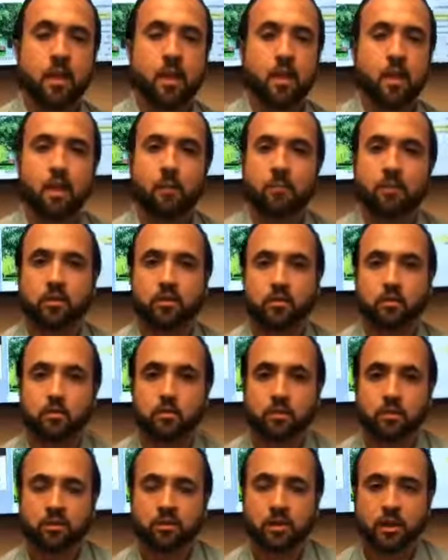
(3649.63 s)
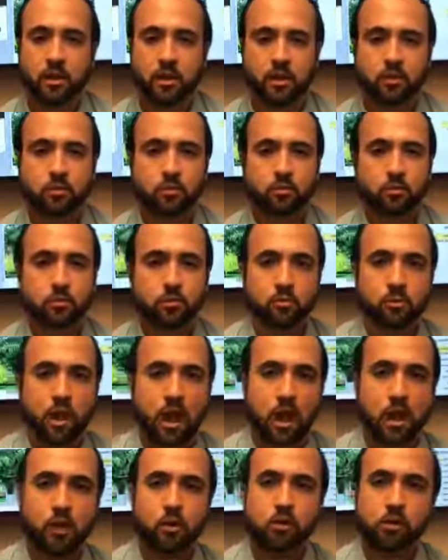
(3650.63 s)
Um, if you do decide to
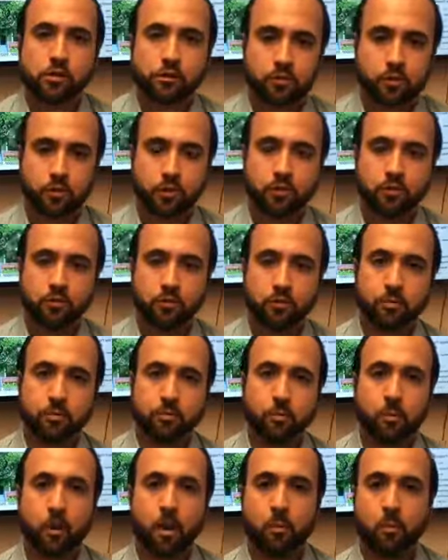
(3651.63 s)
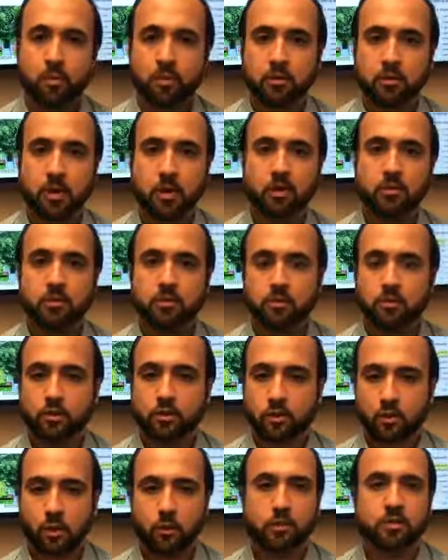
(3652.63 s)
hire an attorney for appeal property taxes, you
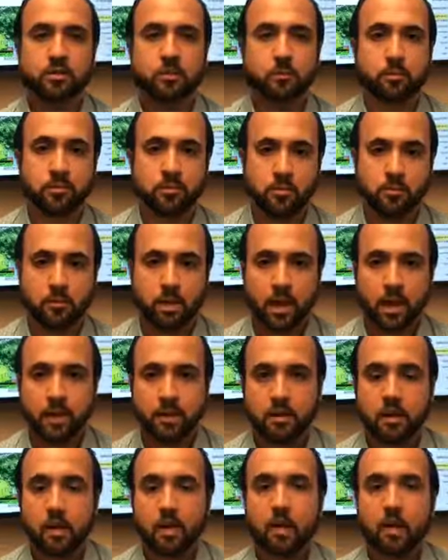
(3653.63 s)
can always keep us in mind.